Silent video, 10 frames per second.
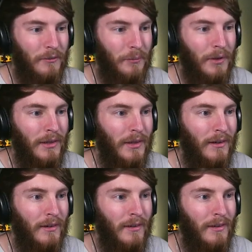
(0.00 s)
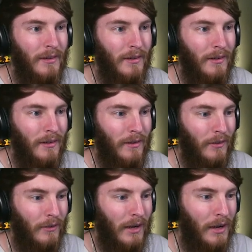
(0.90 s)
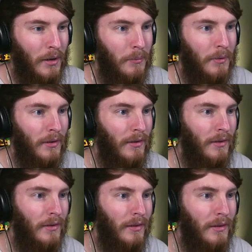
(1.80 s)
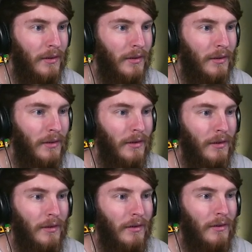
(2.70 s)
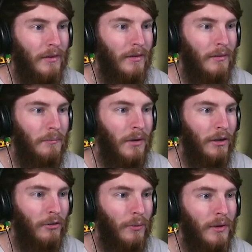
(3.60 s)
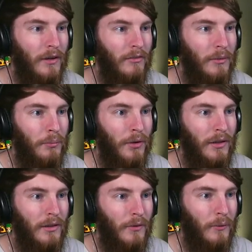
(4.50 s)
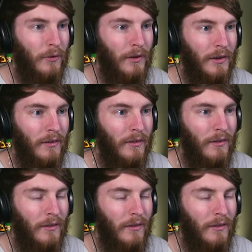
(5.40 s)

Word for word: it, put it there. Grab the microwave and put it in the corner here.